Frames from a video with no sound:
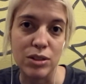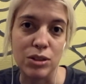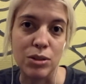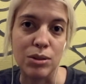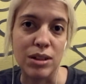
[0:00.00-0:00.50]

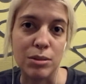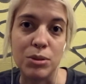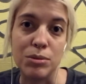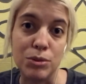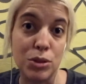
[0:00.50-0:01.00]
So I
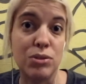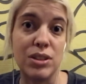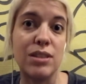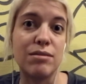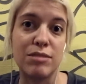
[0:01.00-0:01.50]
will use
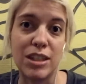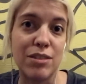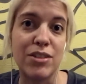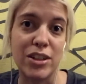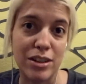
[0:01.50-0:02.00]
it
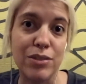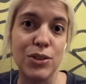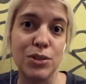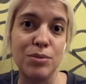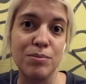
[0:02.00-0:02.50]
whenever I have
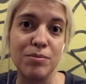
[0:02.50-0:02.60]
to.